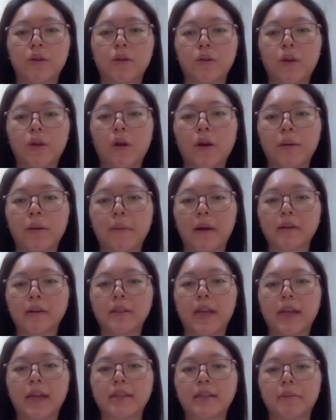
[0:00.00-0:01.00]
you talk about
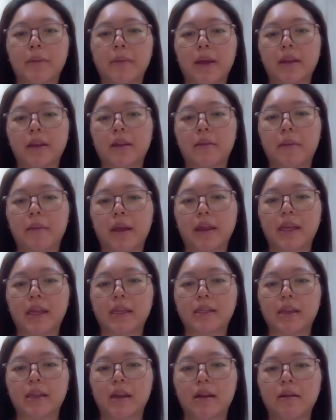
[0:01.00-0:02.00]
science and
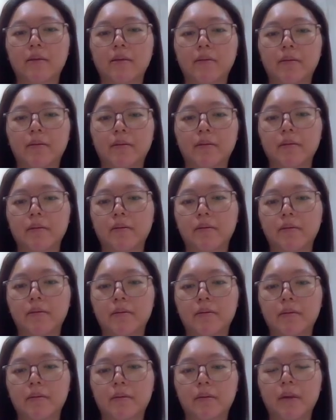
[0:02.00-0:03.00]
mathematics, huh?
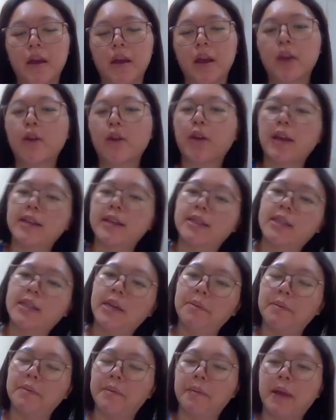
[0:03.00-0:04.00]
Mm. you can
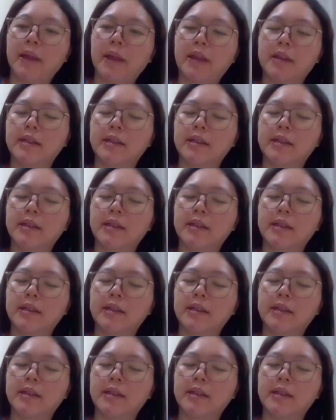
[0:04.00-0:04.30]
skip math,